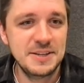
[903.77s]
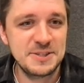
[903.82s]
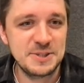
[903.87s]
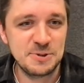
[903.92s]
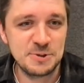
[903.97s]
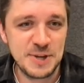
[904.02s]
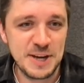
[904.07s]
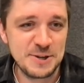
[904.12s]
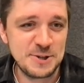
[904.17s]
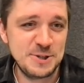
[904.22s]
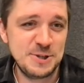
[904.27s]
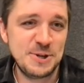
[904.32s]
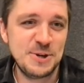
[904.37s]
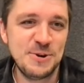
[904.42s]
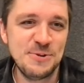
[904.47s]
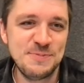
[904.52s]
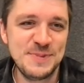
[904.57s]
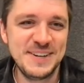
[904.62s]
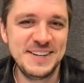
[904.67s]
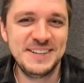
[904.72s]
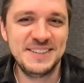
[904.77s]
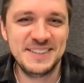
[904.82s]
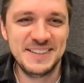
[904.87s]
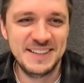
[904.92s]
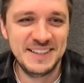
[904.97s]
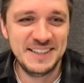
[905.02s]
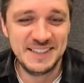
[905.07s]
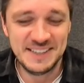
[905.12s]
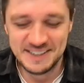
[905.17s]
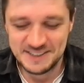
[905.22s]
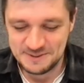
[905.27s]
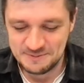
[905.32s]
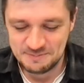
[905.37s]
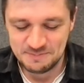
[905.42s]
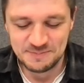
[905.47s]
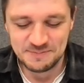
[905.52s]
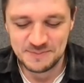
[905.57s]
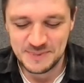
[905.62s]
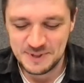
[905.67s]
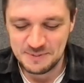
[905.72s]
So I was actually hoping uh,
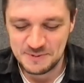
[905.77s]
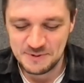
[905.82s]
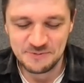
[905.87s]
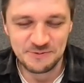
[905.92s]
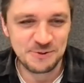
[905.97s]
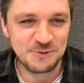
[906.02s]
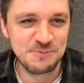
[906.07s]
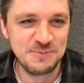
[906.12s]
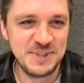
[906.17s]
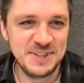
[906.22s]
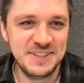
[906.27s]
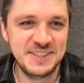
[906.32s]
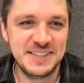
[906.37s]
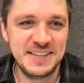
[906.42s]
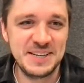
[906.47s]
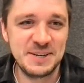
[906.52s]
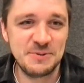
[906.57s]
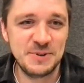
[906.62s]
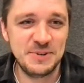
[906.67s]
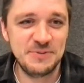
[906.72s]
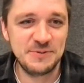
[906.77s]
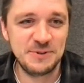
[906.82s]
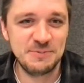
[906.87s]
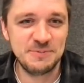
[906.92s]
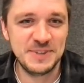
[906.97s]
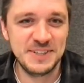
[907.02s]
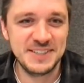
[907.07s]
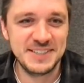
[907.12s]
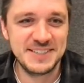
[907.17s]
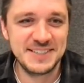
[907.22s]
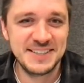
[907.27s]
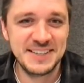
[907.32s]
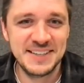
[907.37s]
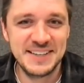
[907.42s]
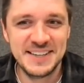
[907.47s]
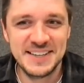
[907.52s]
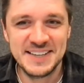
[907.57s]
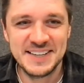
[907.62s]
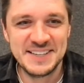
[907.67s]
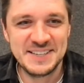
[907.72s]
maybe for me the takeaway from this
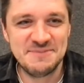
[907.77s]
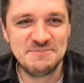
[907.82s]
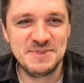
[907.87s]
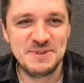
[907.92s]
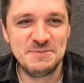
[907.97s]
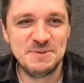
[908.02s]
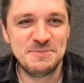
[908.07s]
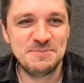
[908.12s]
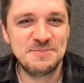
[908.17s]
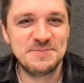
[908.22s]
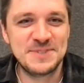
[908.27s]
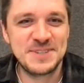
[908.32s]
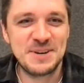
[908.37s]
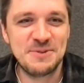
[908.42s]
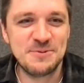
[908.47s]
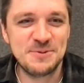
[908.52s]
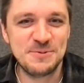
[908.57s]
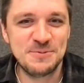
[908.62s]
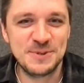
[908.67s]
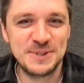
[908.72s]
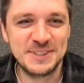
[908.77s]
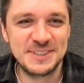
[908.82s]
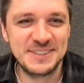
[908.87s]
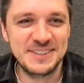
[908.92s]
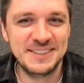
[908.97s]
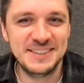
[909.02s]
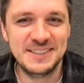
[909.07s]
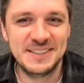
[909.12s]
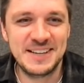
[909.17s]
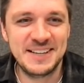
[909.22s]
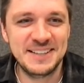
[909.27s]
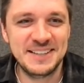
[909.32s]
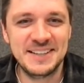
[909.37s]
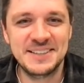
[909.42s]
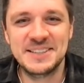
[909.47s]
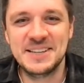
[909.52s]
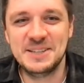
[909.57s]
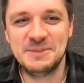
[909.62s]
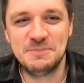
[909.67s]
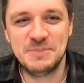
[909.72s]
is maybe someone will uh, I'll,
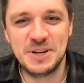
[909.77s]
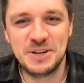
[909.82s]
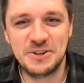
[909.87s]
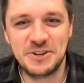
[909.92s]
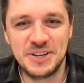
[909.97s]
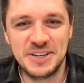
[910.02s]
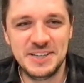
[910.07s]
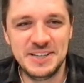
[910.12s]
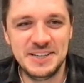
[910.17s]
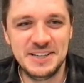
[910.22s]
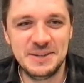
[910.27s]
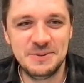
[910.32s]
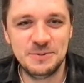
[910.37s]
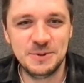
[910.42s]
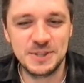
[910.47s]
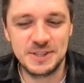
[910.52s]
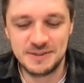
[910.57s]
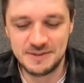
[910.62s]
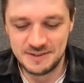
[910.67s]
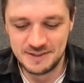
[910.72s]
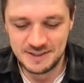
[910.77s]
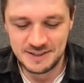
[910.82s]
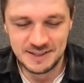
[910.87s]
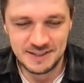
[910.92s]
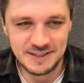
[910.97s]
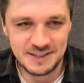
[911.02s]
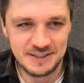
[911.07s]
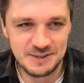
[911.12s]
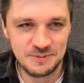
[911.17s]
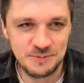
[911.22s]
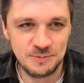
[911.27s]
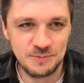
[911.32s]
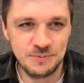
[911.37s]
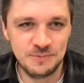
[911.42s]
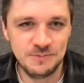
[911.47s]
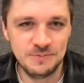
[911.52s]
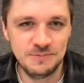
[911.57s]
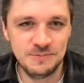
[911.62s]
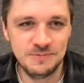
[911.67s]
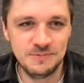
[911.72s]
I'll, get a better idea what uh,
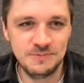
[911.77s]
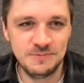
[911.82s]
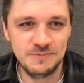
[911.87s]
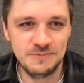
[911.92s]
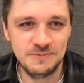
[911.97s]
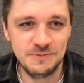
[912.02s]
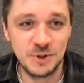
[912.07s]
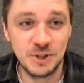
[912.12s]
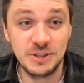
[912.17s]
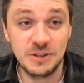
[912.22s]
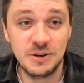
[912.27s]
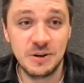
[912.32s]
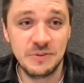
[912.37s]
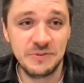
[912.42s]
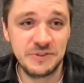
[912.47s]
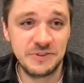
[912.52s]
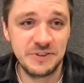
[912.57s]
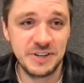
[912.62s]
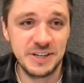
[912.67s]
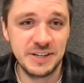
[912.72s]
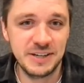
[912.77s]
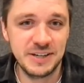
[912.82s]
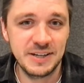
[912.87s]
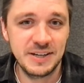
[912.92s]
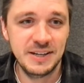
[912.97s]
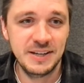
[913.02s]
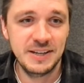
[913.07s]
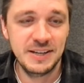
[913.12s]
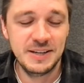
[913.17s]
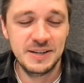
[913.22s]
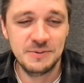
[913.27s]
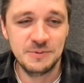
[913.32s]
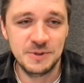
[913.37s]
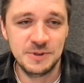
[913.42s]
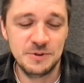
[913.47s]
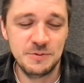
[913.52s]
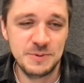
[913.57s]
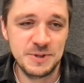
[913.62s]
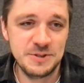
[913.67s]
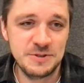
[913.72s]
what offering
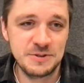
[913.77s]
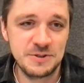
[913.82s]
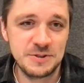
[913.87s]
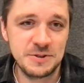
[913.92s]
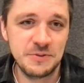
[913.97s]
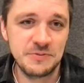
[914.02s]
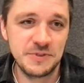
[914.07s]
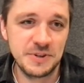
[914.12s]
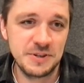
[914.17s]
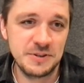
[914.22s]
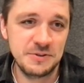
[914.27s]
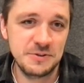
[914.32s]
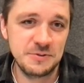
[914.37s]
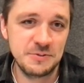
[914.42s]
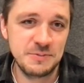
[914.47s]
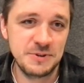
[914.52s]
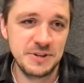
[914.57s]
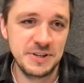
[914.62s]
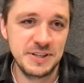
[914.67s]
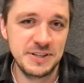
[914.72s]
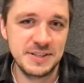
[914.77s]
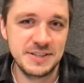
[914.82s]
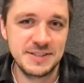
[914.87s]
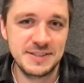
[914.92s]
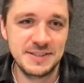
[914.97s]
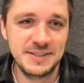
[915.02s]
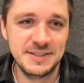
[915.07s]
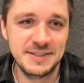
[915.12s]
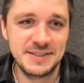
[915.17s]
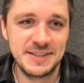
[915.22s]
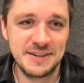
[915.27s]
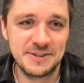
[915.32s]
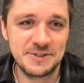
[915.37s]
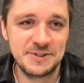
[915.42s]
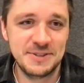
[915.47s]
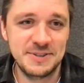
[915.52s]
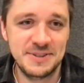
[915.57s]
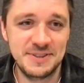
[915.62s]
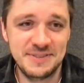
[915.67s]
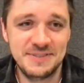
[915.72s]
what open source offering on Kubernetes is
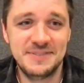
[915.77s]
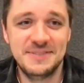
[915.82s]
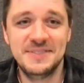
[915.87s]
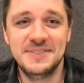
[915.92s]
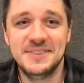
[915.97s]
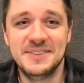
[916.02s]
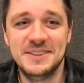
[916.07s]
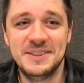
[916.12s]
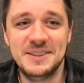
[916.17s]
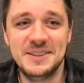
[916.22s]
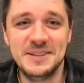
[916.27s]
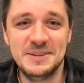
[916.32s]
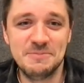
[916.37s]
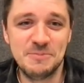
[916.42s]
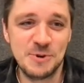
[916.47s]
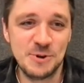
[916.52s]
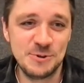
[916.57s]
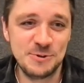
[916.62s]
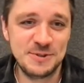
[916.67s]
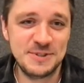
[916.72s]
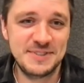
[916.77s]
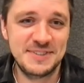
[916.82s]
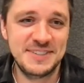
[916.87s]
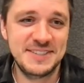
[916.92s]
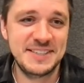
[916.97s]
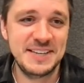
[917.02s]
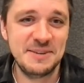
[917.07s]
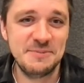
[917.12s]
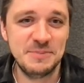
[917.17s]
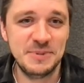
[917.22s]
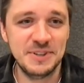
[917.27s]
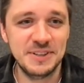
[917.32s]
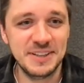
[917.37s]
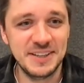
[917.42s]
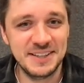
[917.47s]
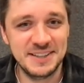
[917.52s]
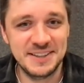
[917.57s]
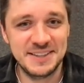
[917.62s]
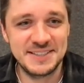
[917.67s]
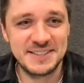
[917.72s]
actually the most
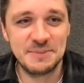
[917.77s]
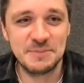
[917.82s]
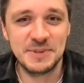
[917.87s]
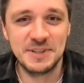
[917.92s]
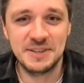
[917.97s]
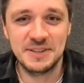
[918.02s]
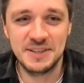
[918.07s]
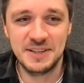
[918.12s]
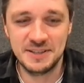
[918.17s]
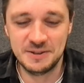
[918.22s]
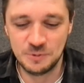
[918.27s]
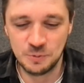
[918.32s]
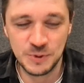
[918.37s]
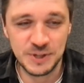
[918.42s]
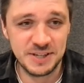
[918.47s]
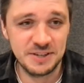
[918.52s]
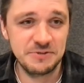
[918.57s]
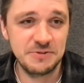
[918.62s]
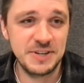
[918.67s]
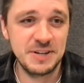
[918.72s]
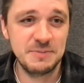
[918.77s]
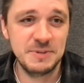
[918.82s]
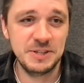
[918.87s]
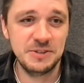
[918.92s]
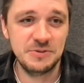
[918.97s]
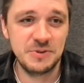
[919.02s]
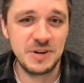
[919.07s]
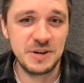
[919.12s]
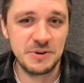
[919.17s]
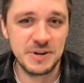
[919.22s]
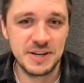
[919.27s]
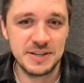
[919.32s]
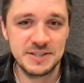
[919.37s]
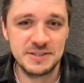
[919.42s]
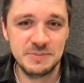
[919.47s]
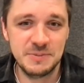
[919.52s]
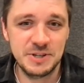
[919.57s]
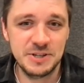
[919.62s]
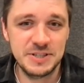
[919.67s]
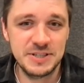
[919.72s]
stable and something that we can recommend to our
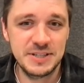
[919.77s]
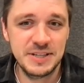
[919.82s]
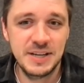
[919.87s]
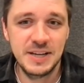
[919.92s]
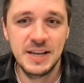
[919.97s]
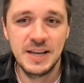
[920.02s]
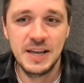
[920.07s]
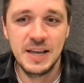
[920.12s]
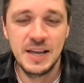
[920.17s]
customers.